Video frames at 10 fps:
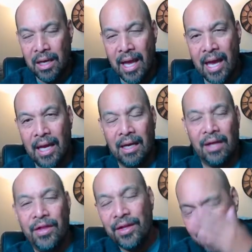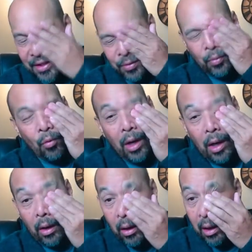And I think that's
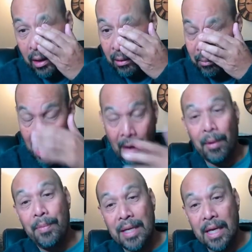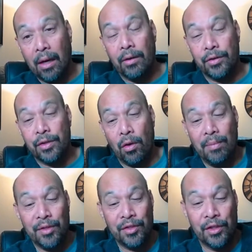where I'm a beginner, so I'm
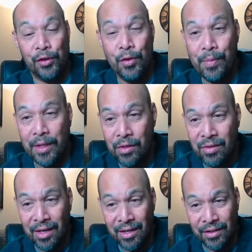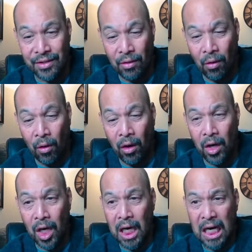just assuming you guys are,
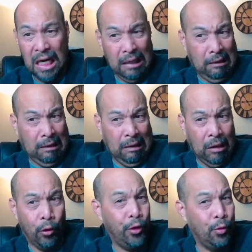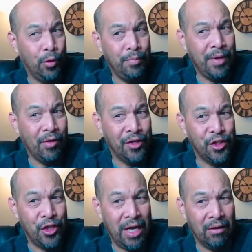or you wouldn't be on this
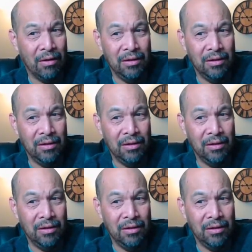channel.